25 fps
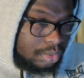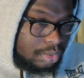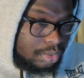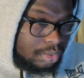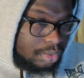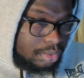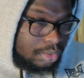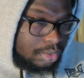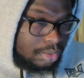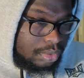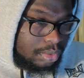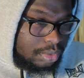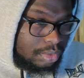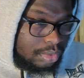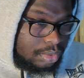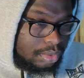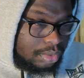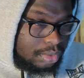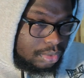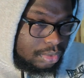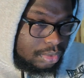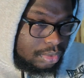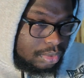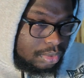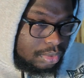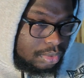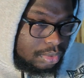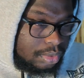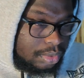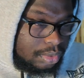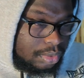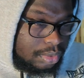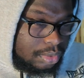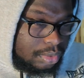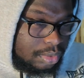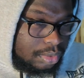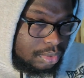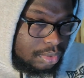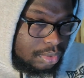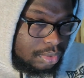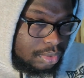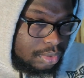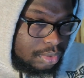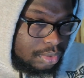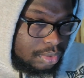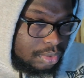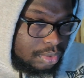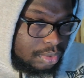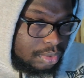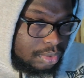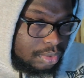[no speech]